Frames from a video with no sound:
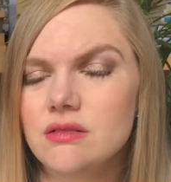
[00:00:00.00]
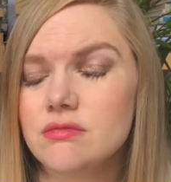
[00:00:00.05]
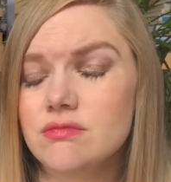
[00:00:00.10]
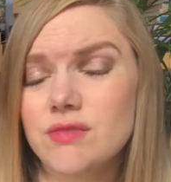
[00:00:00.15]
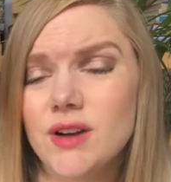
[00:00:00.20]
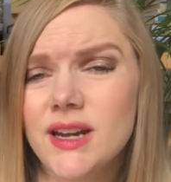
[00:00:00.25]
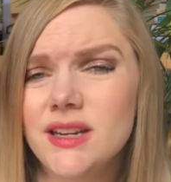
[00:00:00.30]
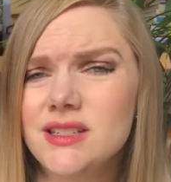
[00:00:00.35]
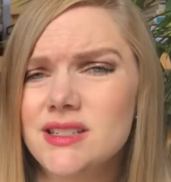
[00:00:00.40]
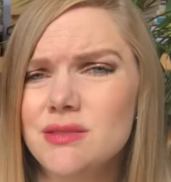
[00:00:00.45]

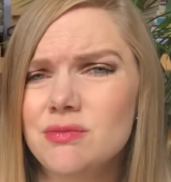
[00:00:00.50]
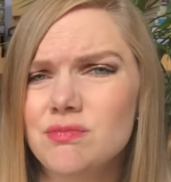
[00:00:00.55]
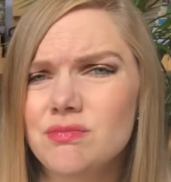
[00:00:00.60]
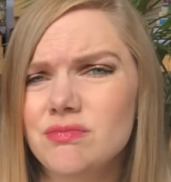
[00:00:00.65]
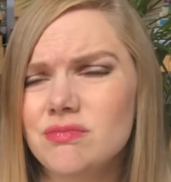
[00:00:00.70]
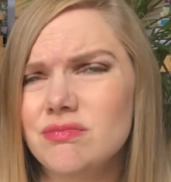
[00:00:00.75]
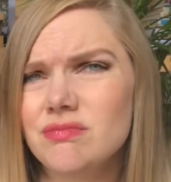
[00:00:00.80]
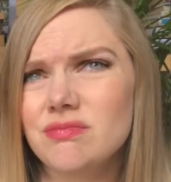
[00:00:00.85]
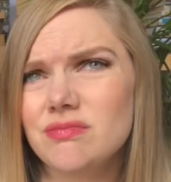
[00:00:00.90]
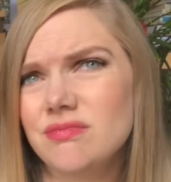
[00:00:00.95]
race
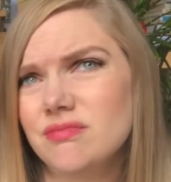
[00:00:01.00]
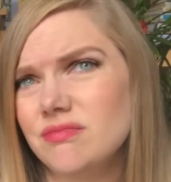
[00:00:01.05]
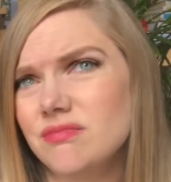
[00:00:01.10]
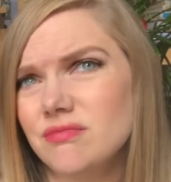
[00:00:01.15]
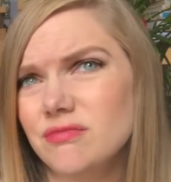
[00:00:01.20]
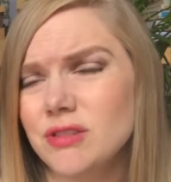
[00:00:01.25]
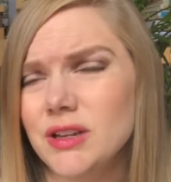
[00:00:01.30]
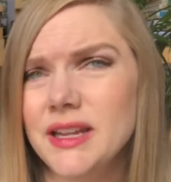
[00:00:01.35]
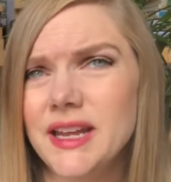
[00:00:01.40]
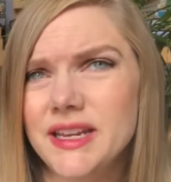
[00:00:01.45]

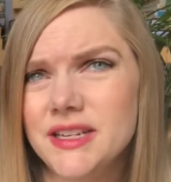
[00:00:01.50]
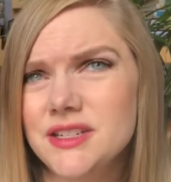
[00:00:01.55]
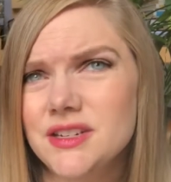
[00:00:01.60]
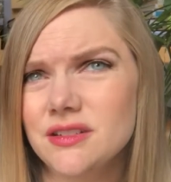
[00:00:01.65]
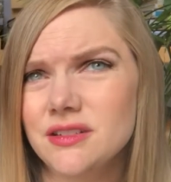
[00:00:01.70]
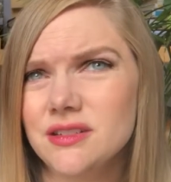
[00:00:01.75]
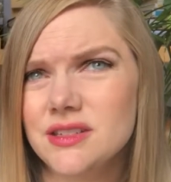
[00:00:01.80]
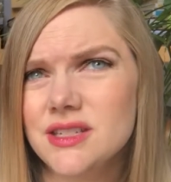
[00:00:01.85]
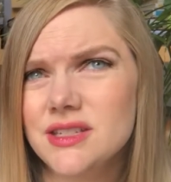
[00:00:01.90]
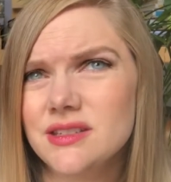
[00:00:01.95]

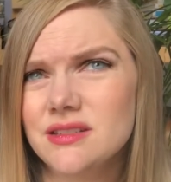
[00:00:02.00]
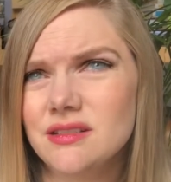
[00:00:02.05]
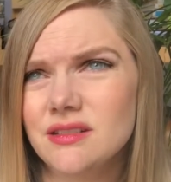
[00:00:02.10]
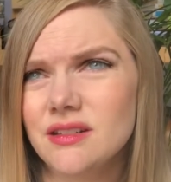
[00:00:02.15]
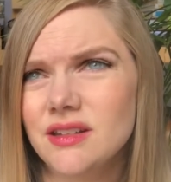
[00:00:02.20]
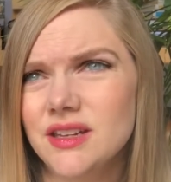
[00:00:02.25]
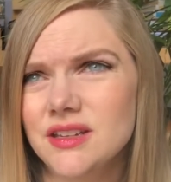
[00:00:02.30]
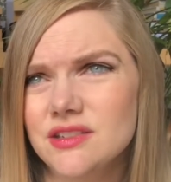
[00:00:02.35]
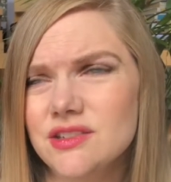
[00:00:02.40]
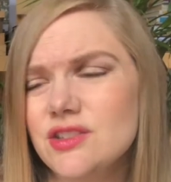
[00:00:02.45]
relations
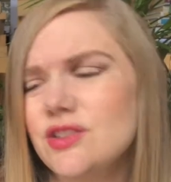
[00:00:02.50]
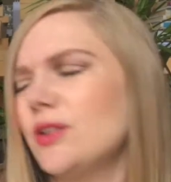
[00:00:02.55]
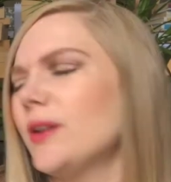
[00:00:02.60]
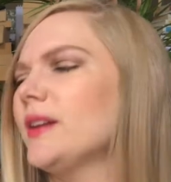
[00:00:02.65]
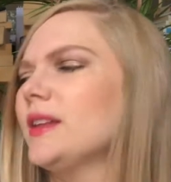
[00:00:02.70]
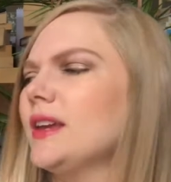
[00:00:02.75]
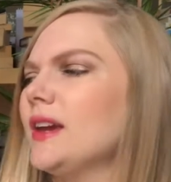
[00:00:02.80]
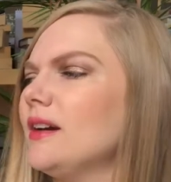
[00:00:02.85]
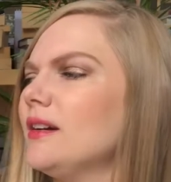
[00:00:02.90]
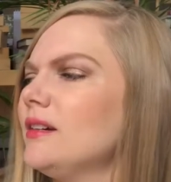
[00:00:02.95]
in
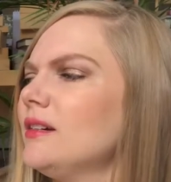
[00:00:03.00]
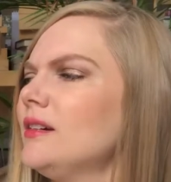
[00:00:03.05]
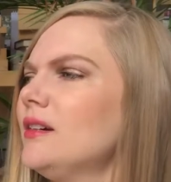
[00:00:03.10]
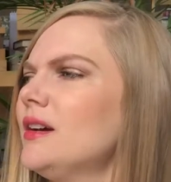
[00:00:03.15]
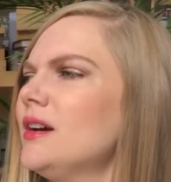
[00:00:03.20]
Australia.